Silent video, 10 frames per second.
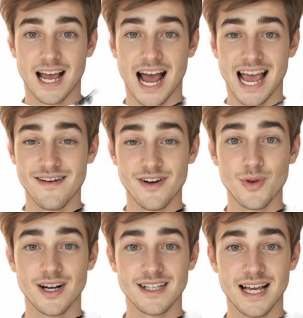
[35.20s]
Hi
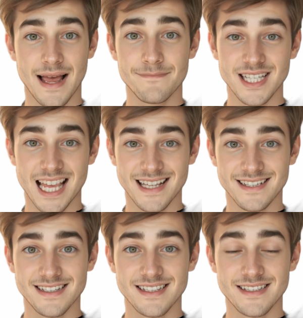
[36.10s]
everyone, I'm Dan.
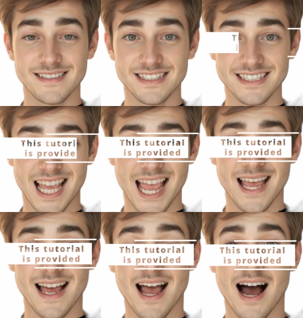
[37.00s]

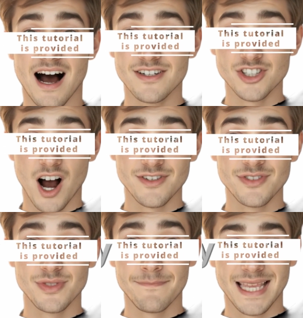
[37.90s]
Today, I'll take you
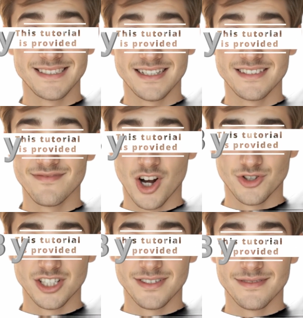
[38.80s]
through the basics of
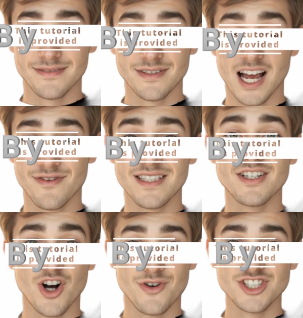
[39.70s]
Notion, covering
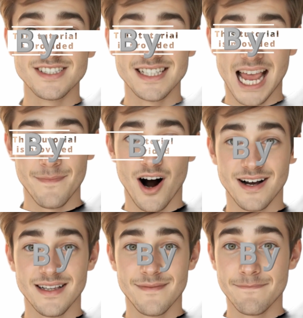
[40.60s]
the Notion
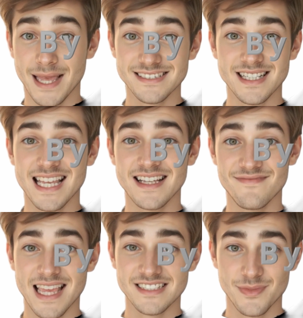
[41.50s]
sidebar, basic,
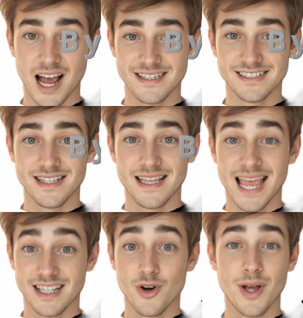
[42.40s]
and advanced
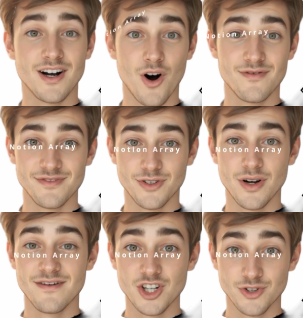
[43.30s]
blocks, and a quick
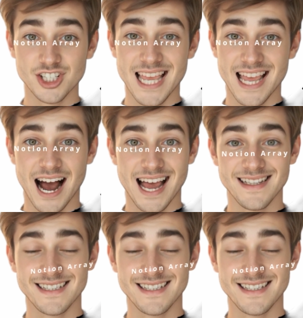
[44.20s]
overview of Notion